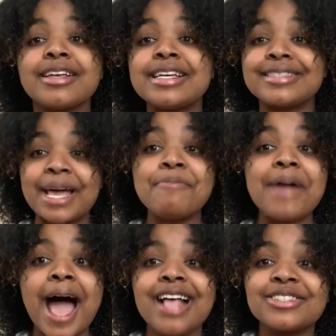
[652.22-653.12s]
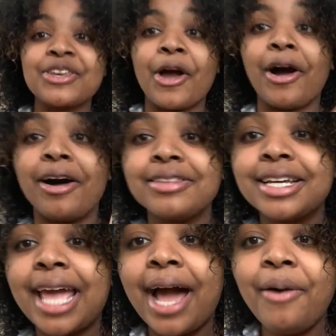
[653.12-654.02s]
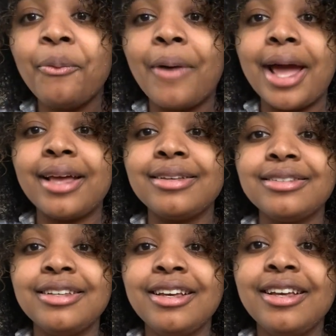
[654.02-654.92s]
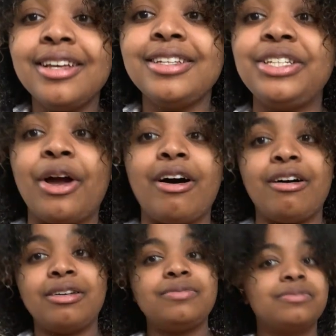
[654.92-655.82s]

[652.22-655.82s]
that mask, y'all, look how white, y'all.